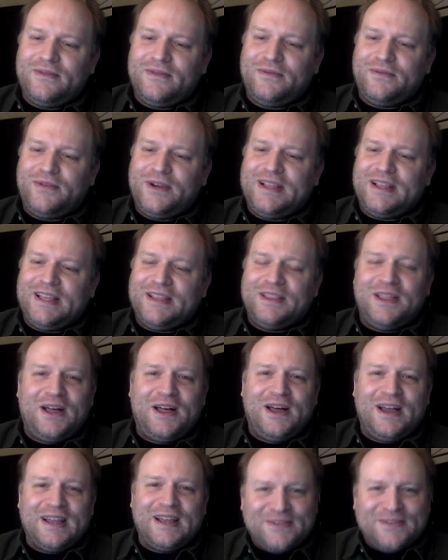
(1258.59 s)
really
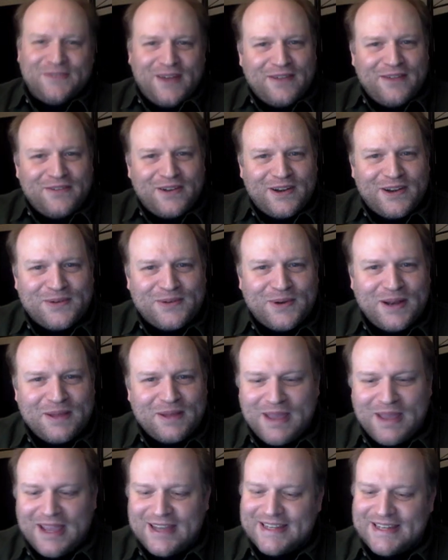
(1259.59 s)
long. It's 520
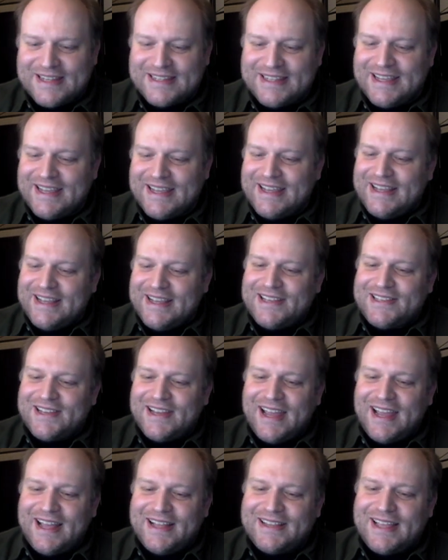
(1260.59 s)
pages. So
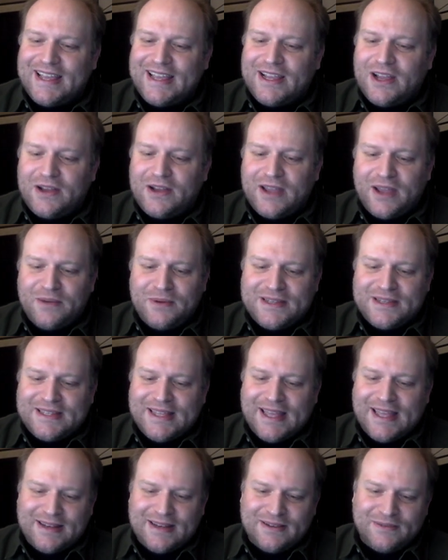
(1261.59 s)
yeah, like, okay, where's
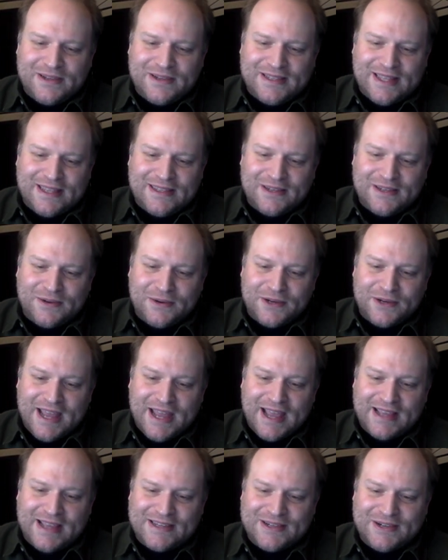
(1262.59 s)
that Sewer
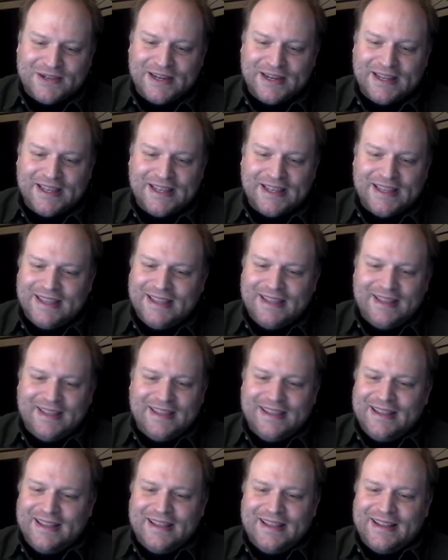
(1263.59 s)
Jack story?
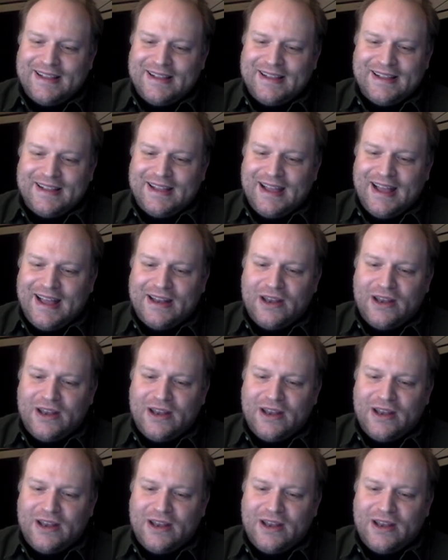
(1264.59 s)
God